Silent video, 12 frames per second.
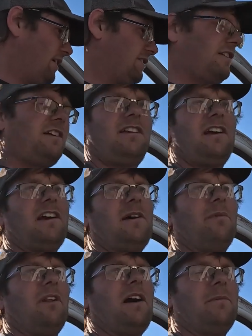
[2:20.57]
that's going to take
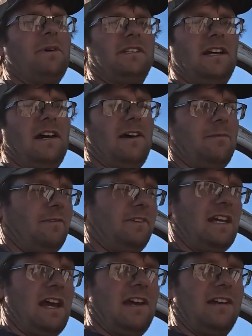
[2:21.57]
up a lot of my time of
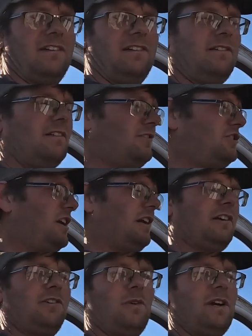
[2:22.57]
tagging and
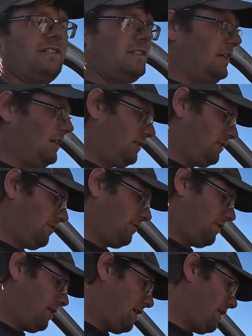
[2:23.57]
checking twice a day. So
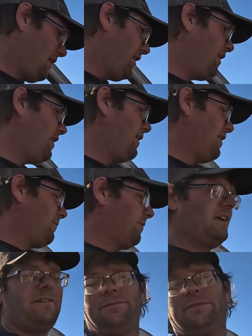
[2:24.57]

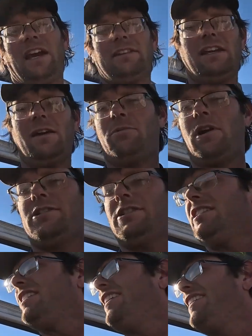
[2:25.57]
got that
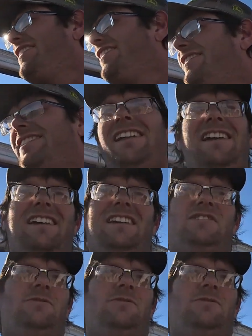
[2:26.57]
project done. On to that next